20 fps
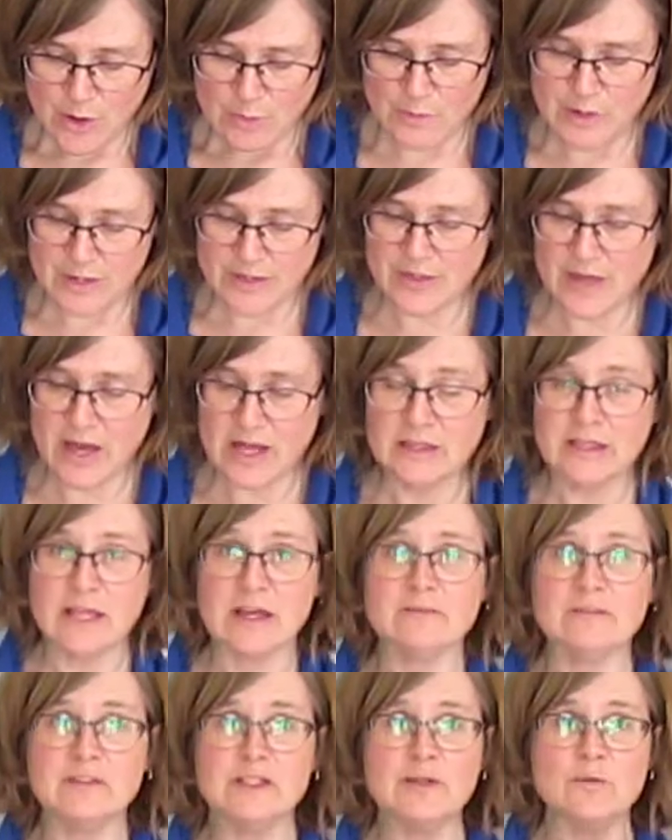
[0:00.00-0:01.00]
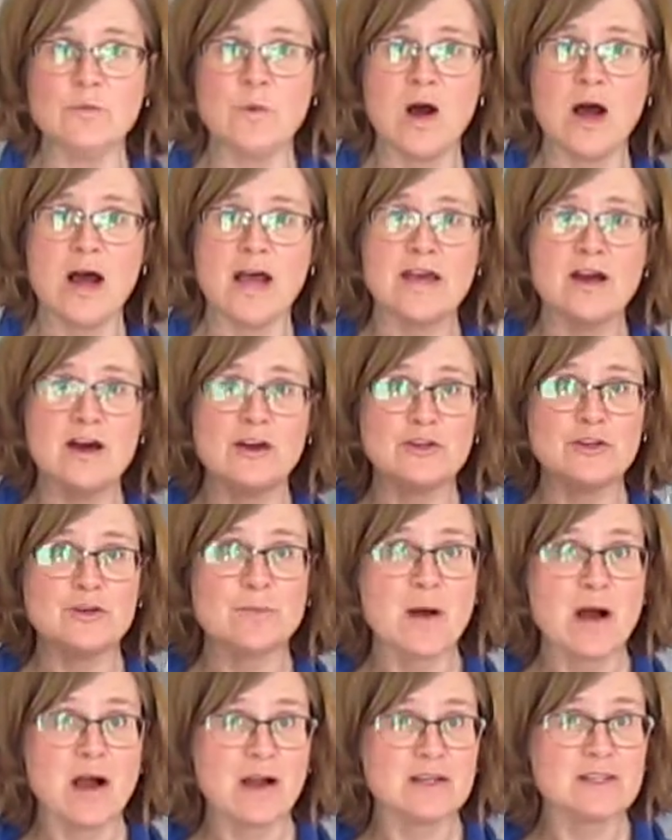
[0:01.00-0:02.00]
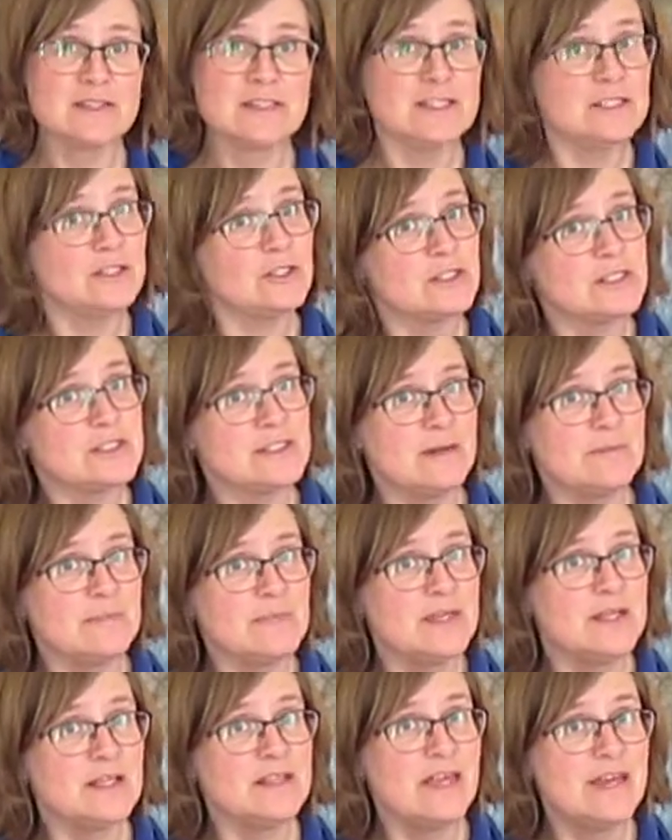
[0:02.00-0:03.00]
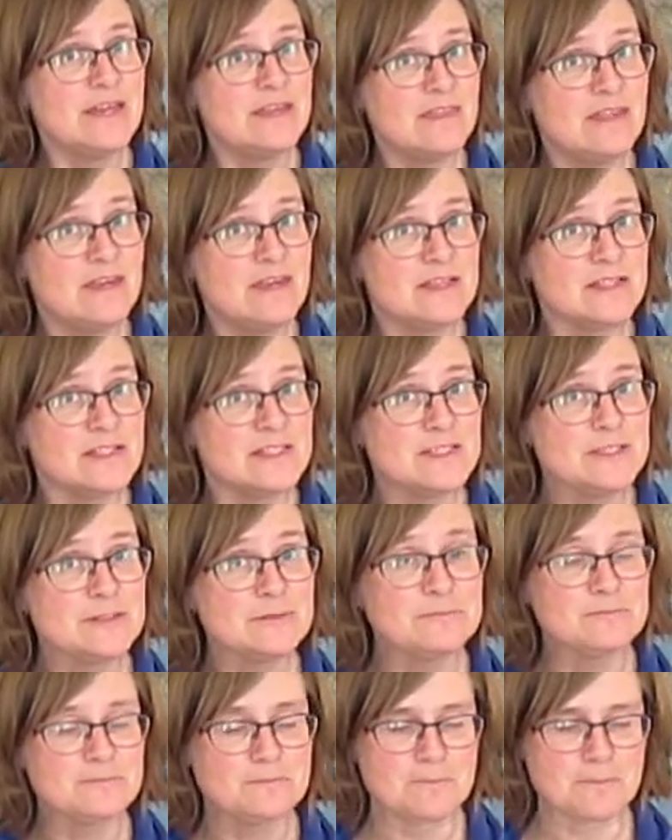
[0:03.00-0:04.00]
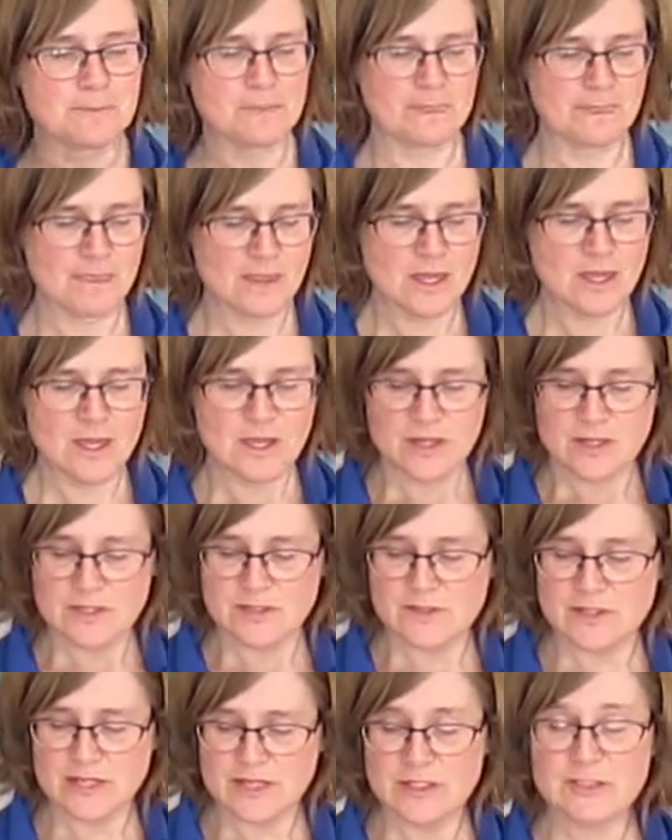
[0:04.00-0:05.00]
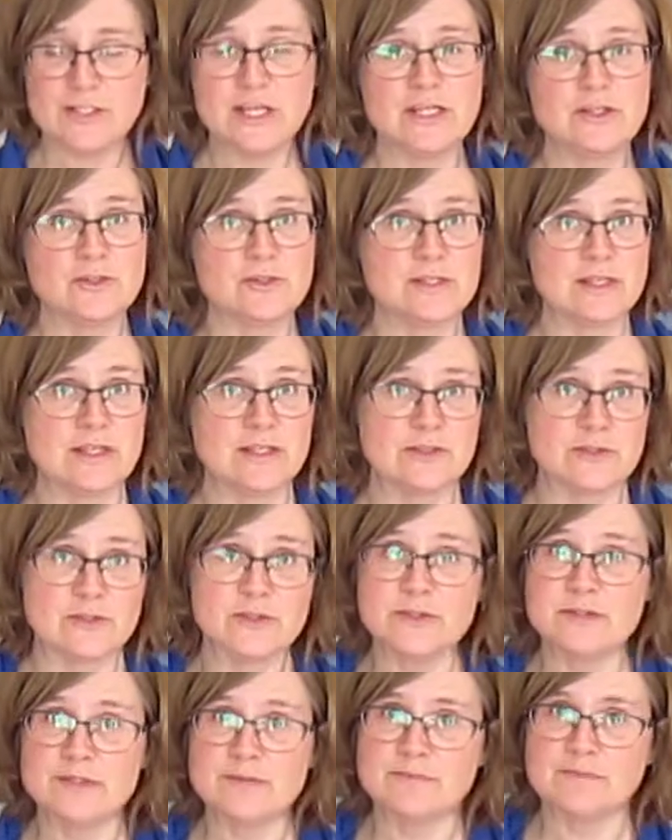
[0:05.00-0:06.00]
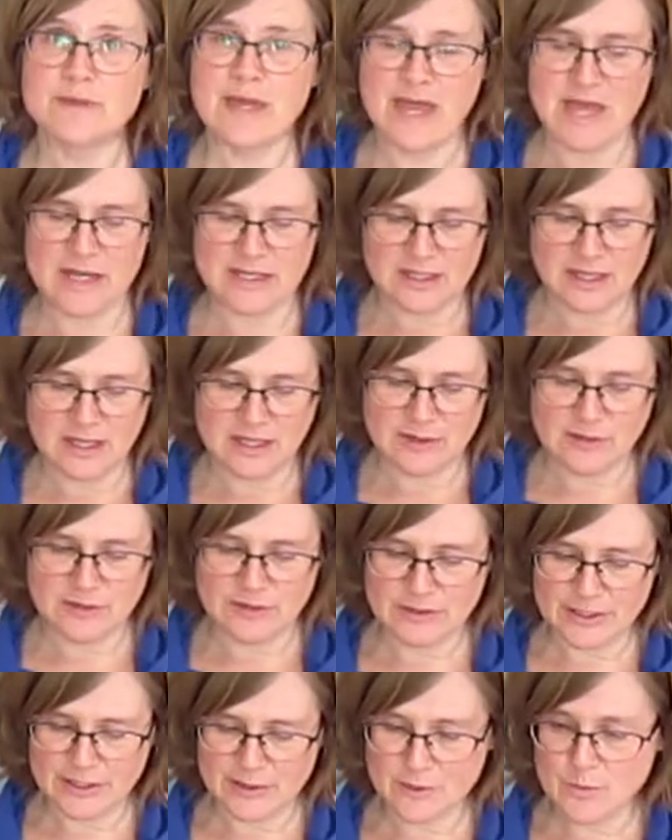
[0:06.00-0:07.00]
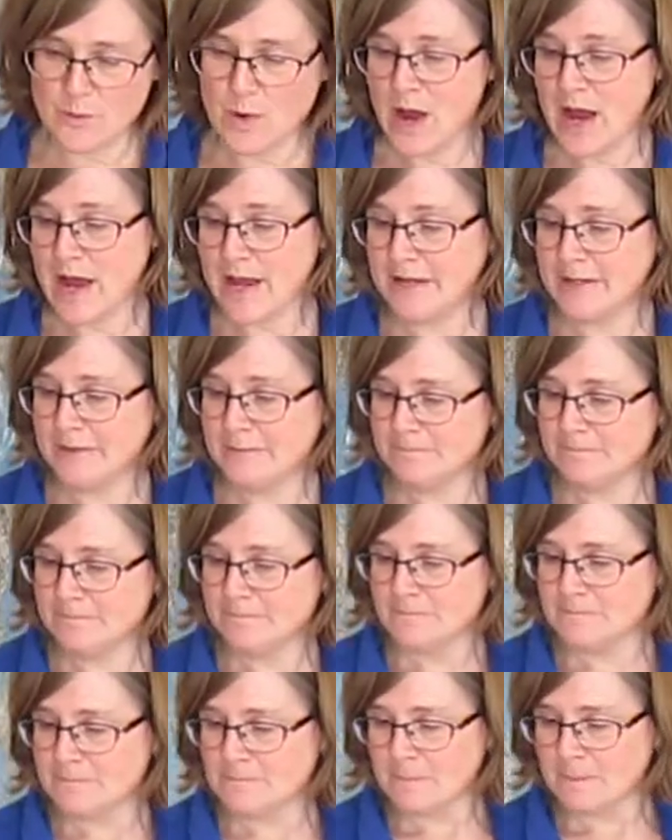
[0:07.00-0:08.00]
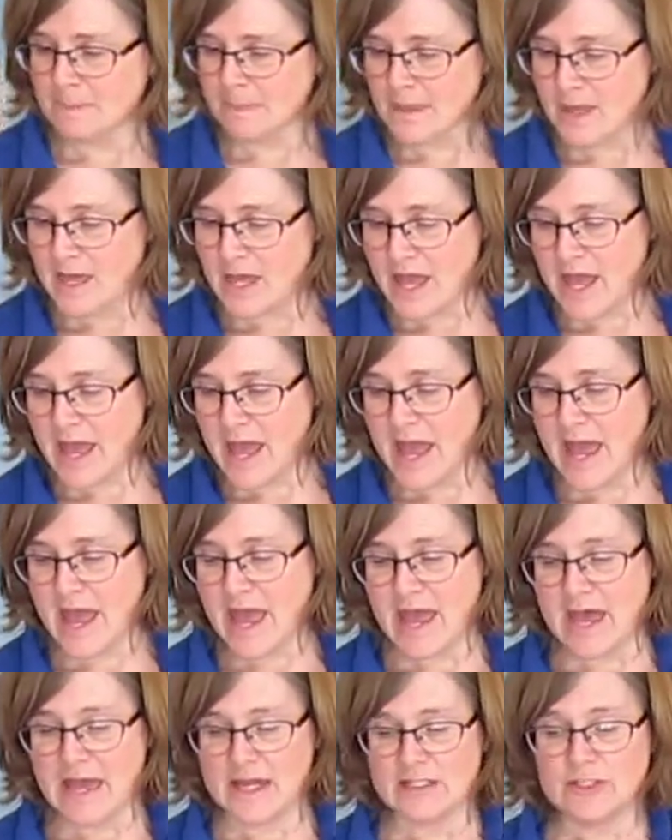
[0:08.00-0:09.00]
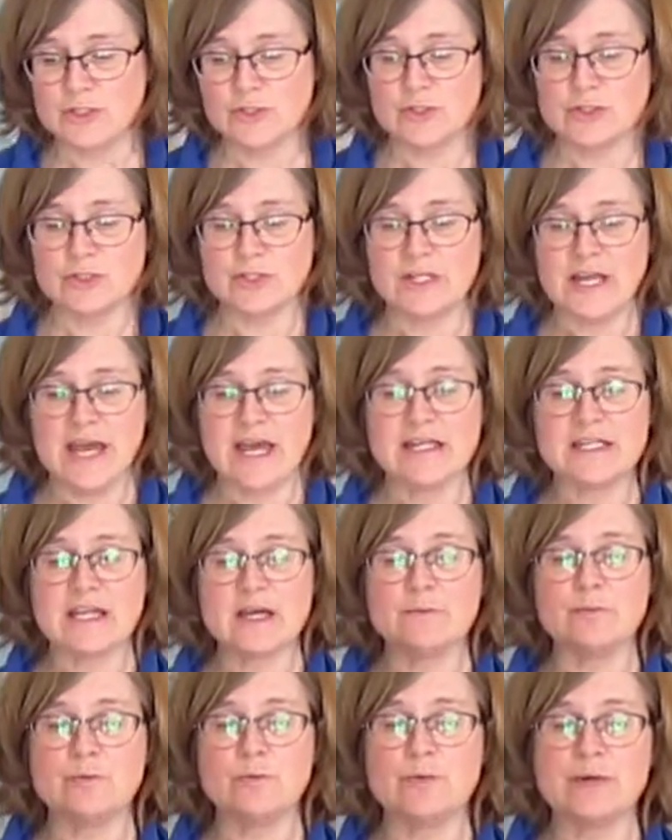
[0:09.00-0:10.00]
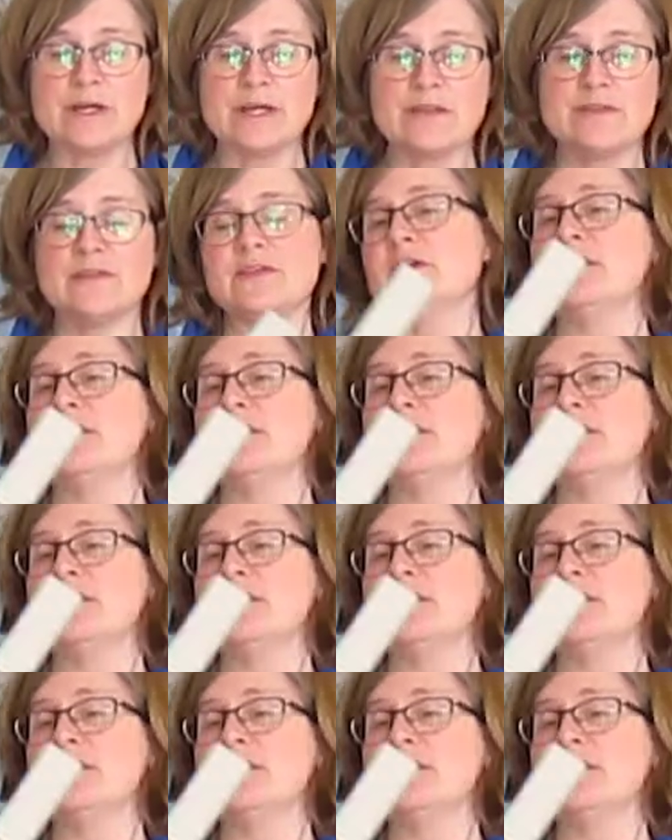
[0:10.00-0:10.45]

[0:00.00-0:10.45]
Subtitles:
with a lovely Y on your box that looks something like this. So then you take your scissors and cut out your letter Y, and you should end up with